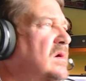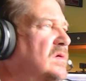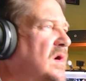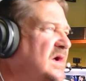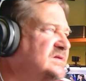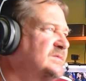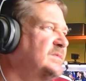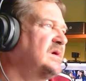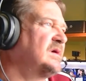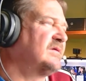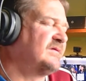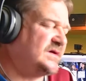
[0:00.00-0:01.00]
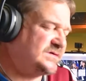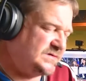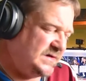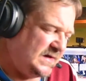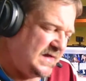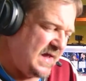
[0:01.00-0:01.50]
Crosby and
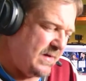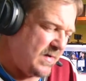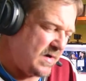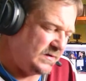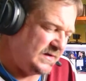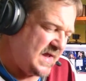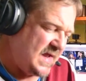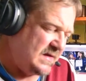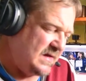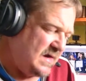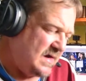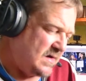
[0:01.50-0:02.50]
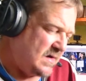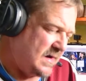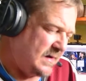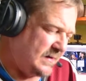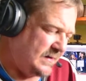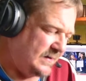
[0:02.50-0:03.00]
Ovechkin came out that year
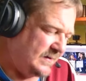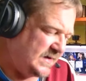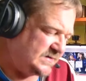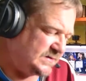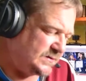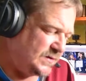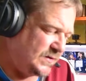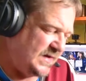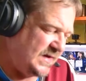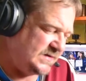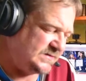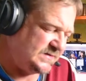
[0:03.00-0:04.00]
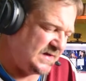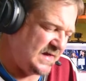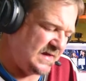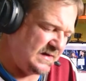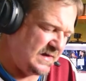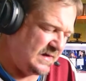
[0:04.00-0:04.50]
as a rookies,
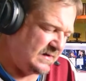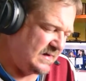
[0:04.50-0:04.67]
and